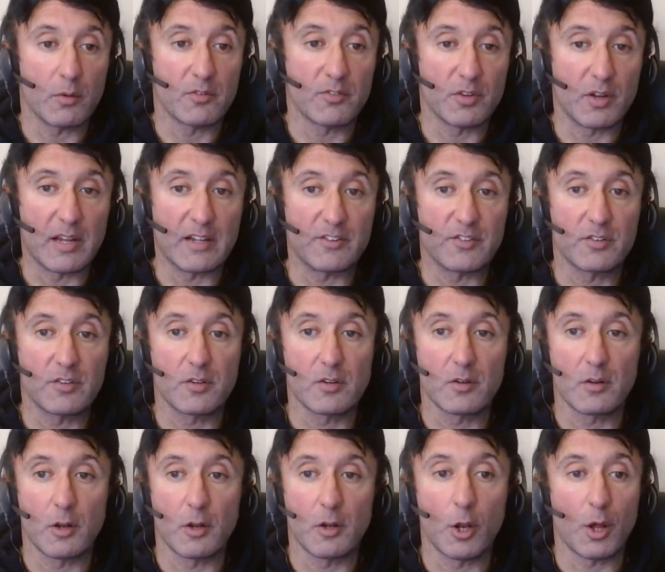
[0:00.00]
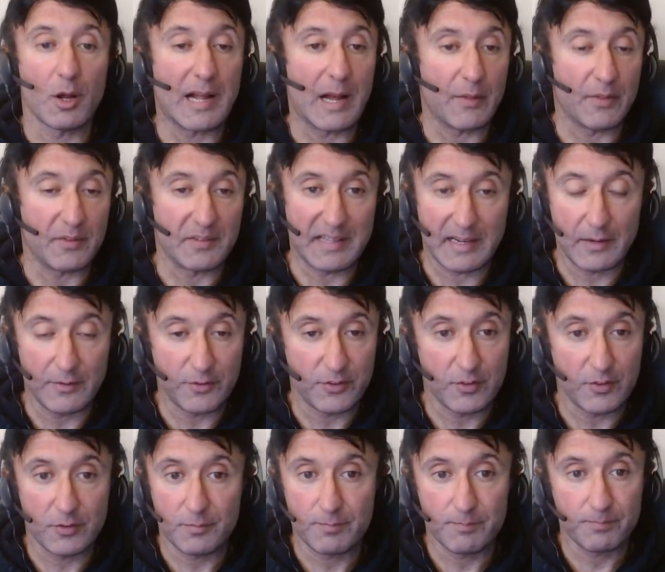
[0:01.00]
So let's lock out the
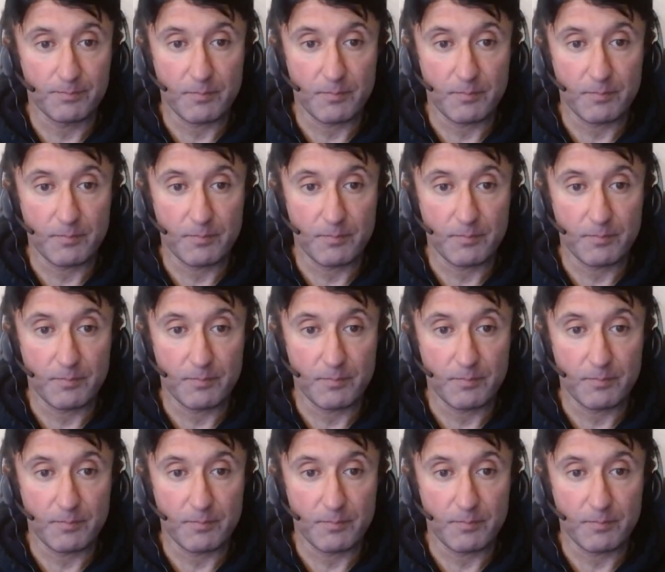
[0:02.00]
deadlifts.